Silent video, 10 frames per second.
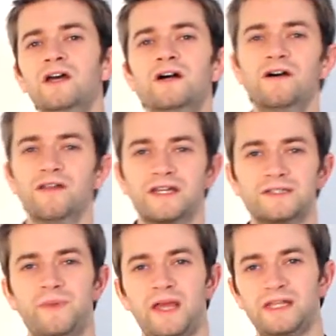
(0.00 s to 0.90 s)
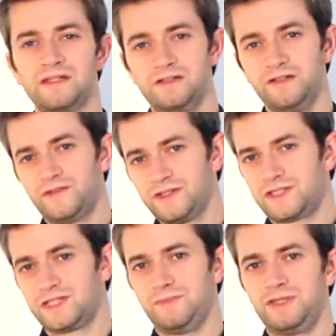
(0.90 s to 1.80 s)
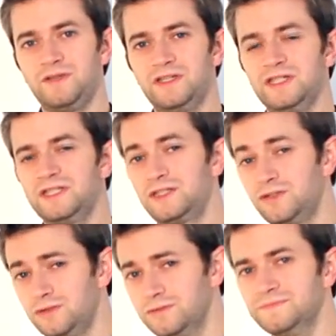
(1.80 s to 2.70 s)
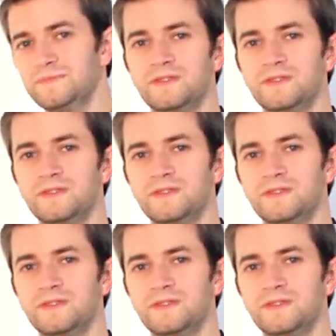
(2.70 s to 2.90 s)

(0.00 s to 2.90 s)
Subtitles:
on explaining the differences between these two.